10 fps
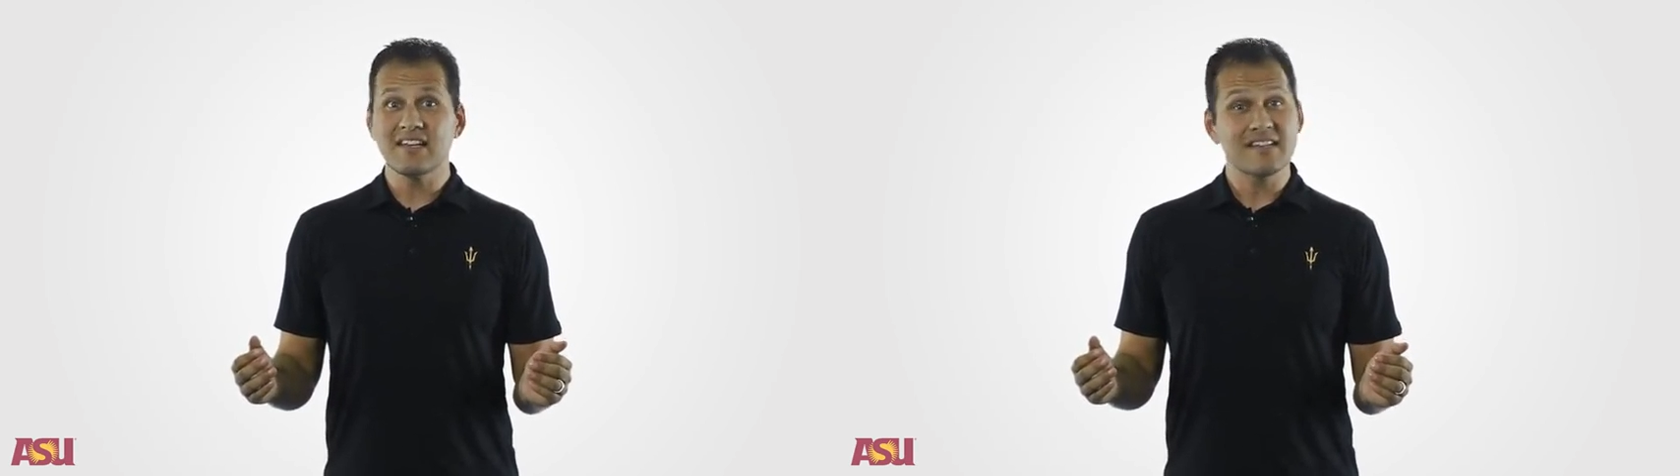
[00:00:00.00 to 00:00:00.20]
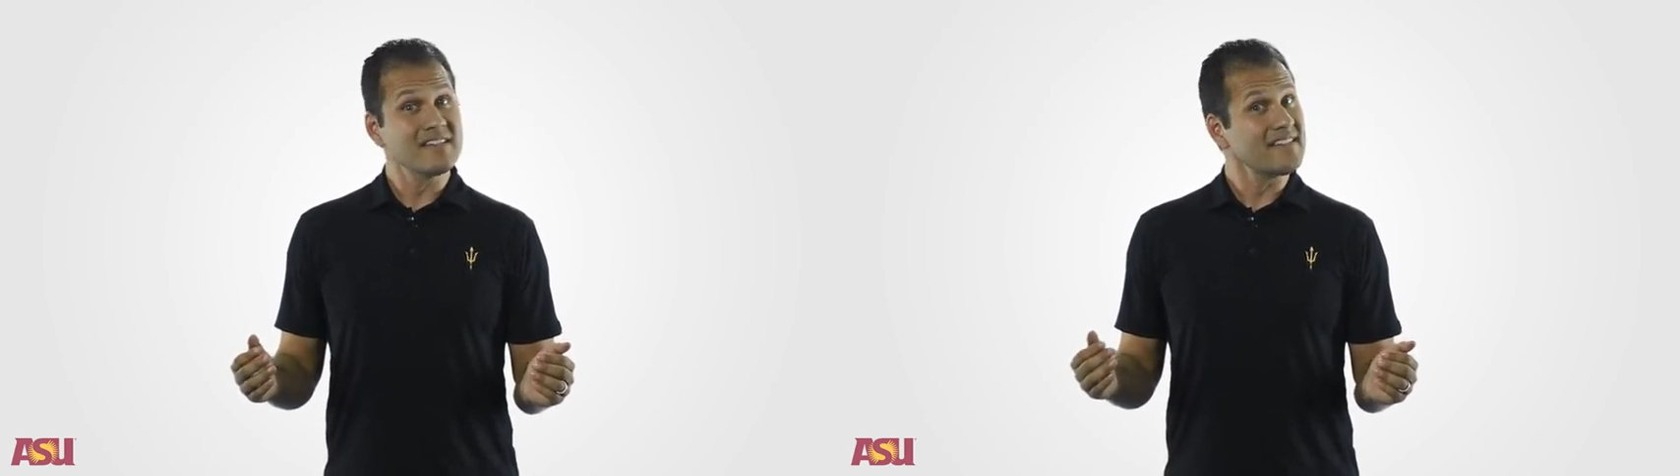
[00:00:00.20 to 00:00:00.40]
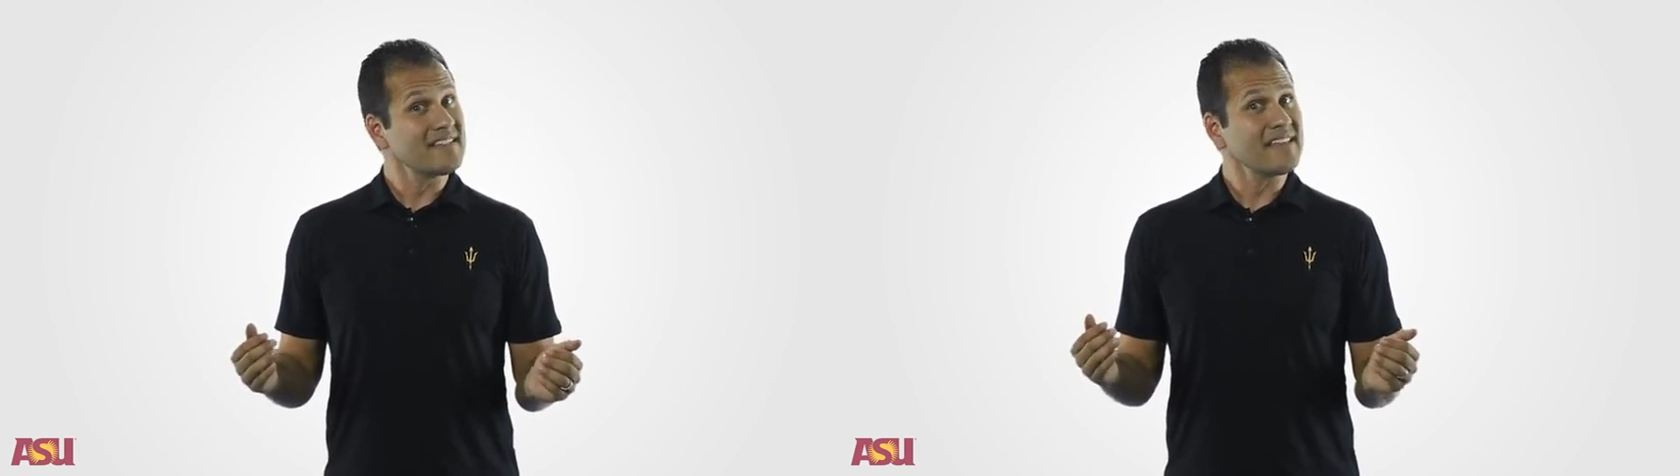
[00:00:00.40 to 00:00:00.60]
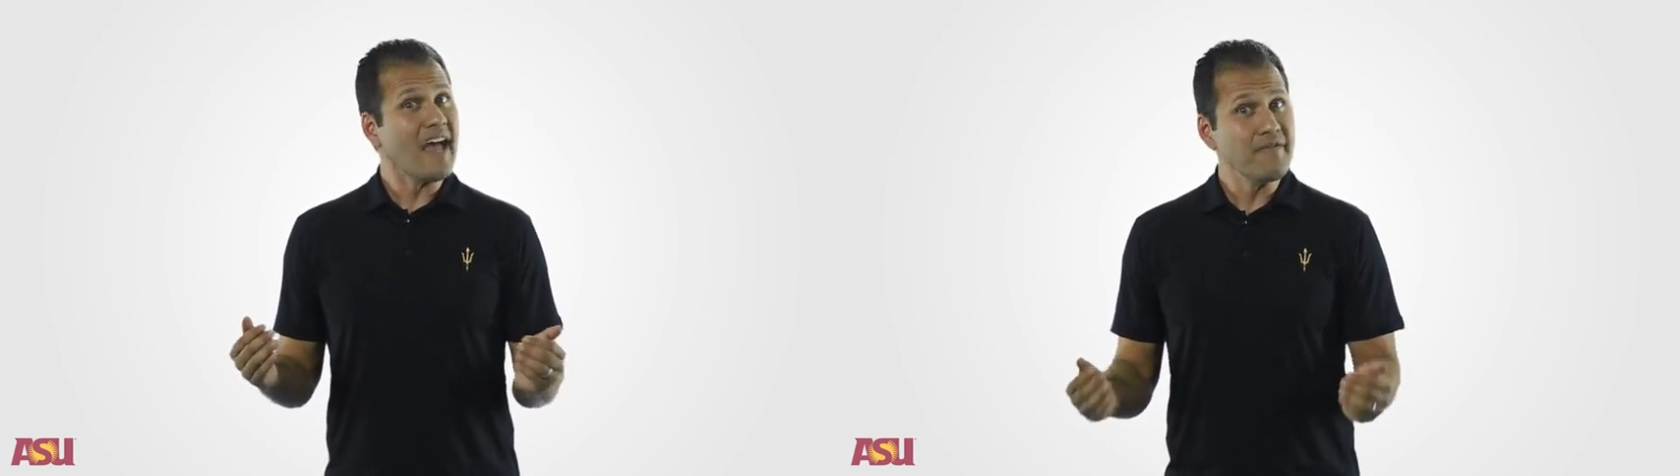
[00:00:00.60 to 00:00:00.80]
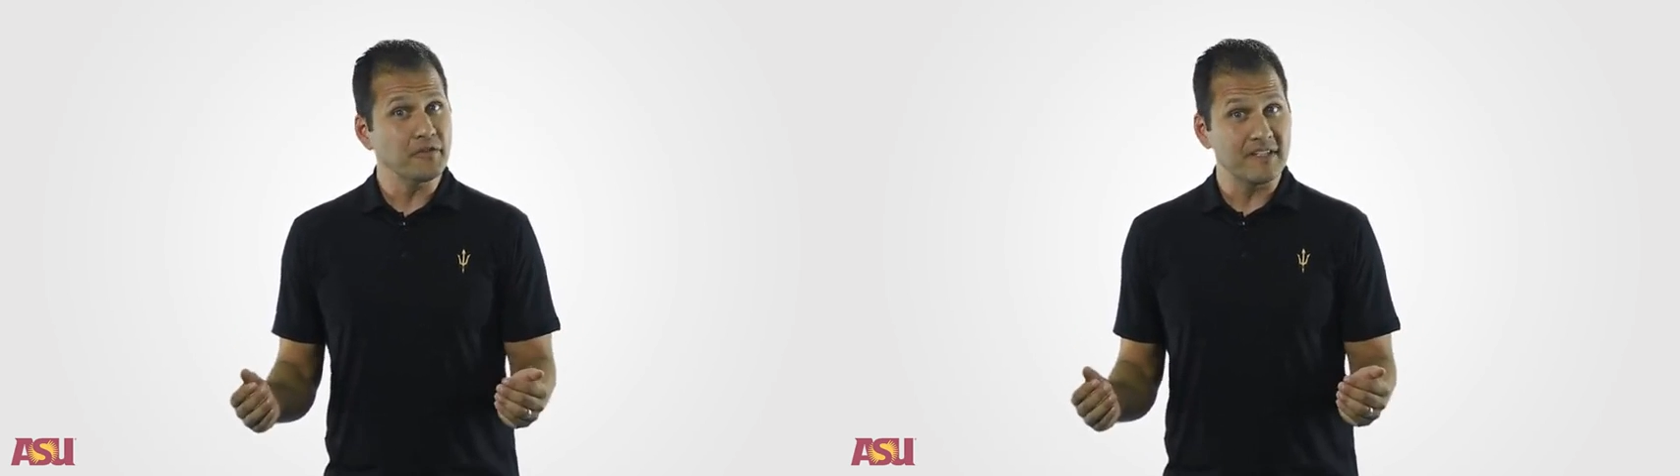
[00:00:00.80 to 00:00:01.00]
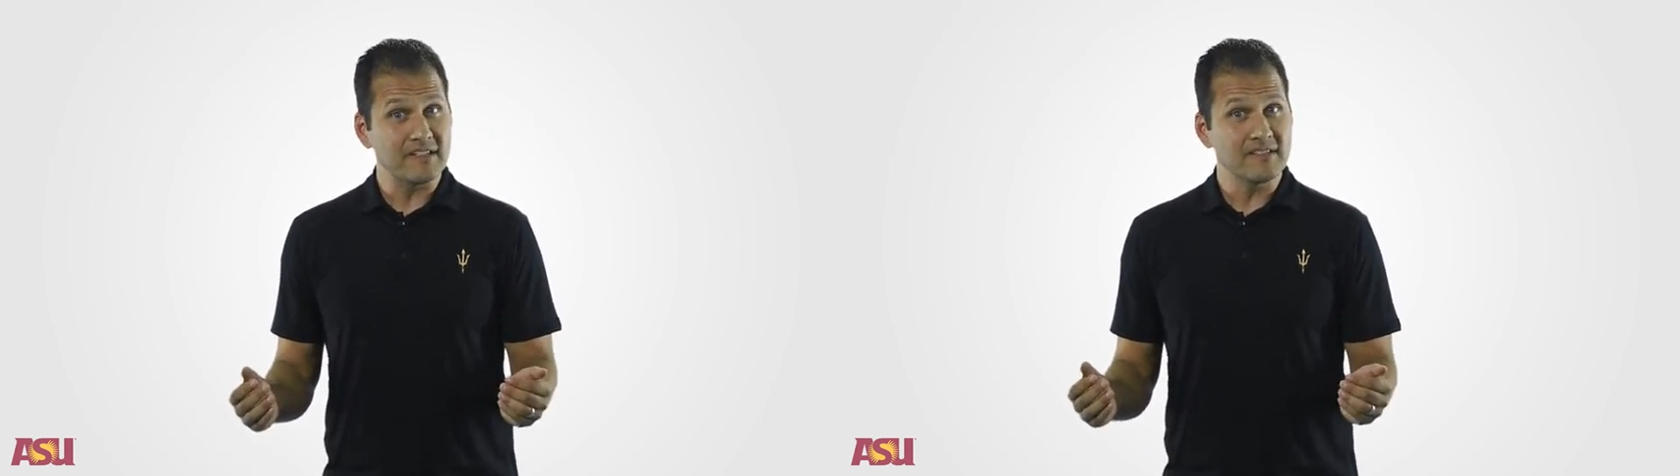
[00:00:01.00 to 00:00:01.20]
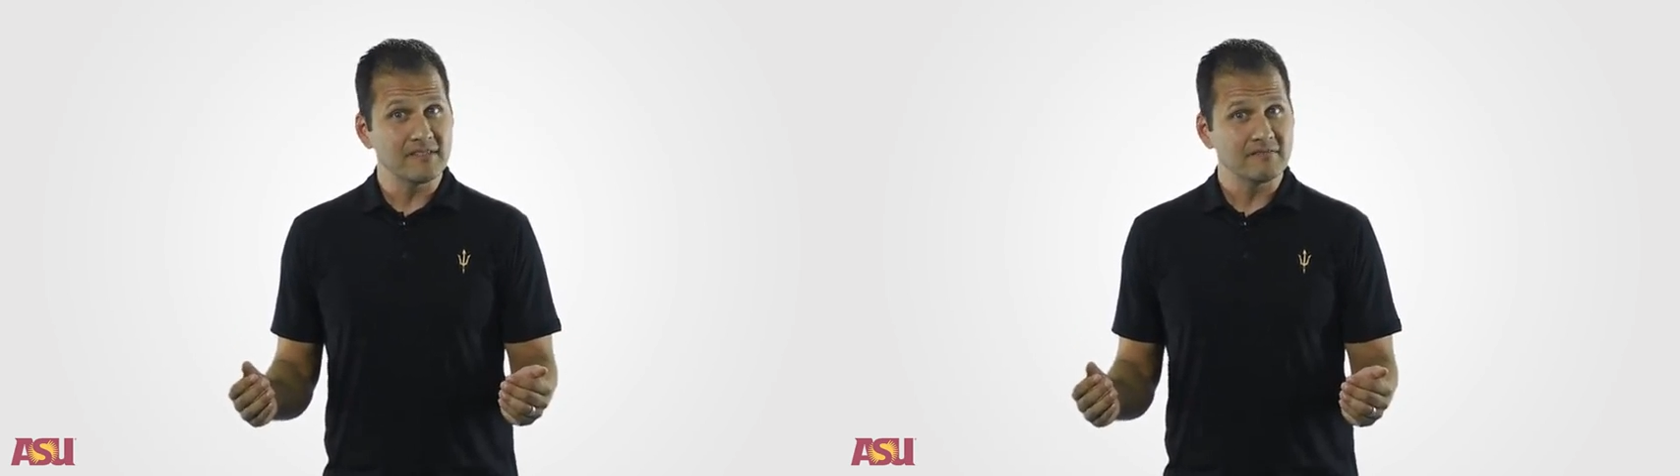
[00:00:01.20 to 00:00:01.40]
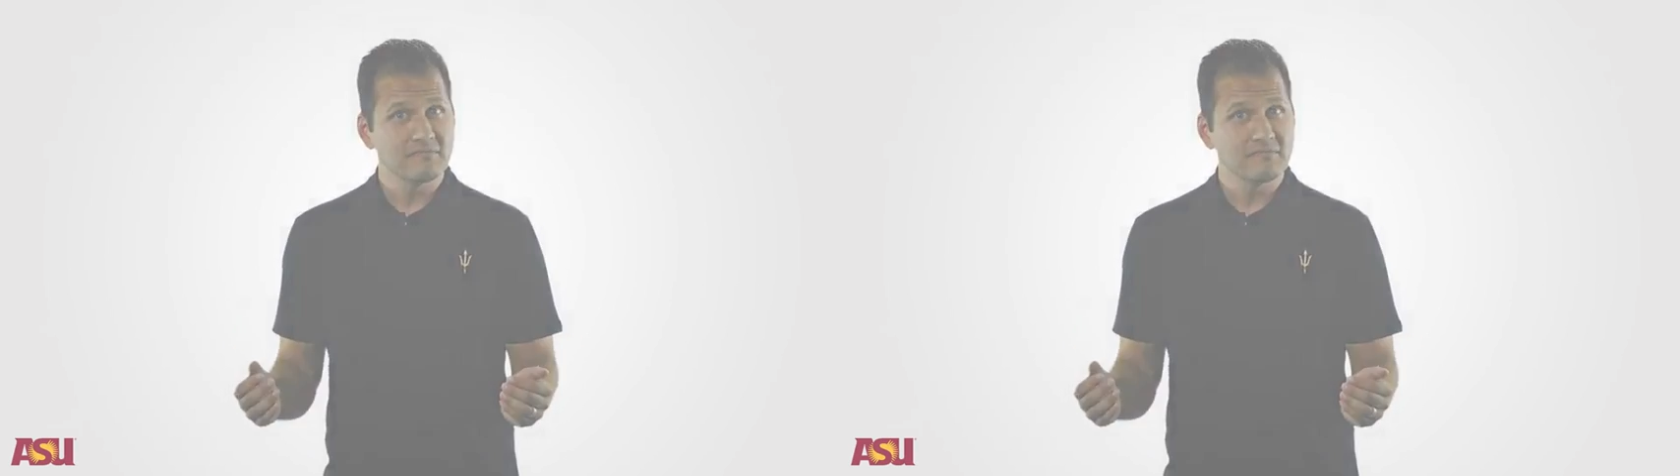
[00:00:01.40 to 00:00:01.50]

is to scaffold it.